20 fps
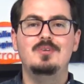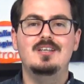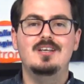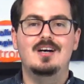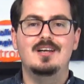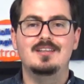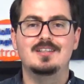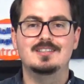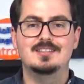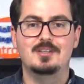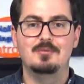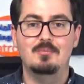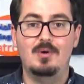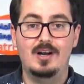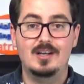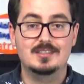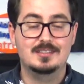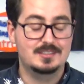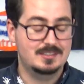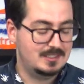me on this
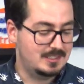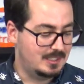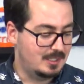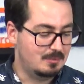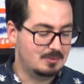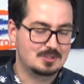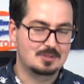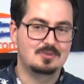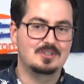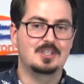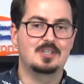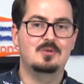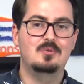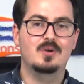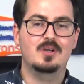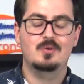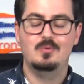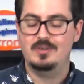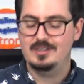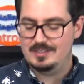unboxing. It was a really
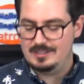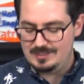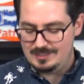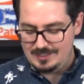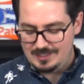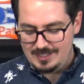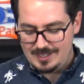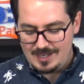quick one.